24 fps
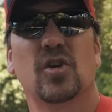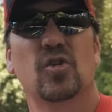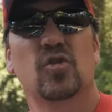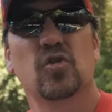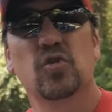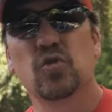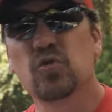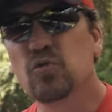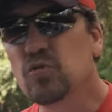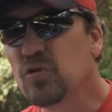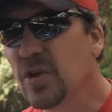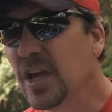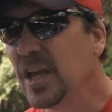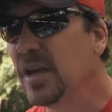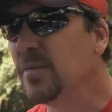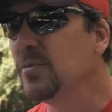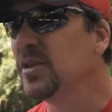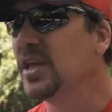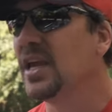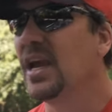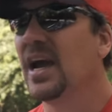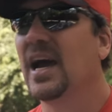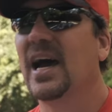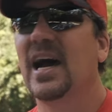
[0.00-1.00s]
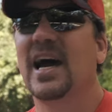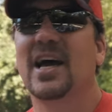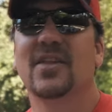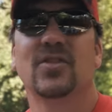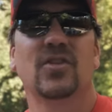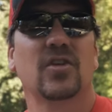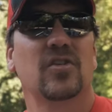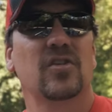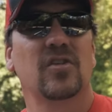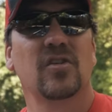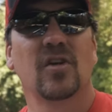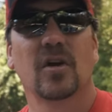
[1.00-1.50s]
extremely
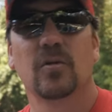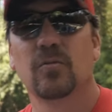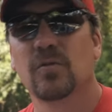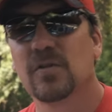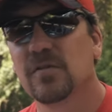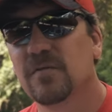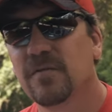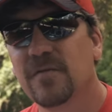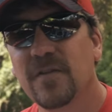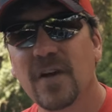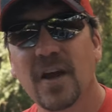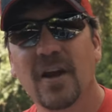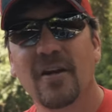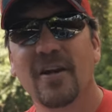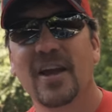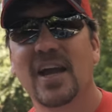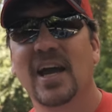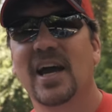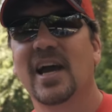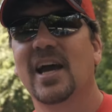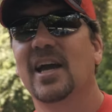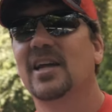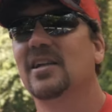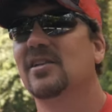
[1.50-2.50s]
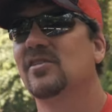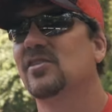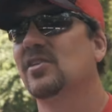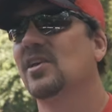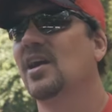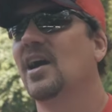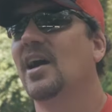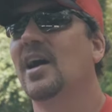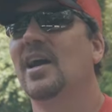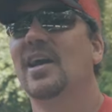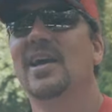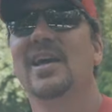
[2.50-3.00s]
hot, the sun was very high in the
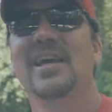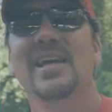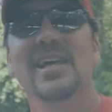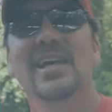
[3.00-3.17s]
sky,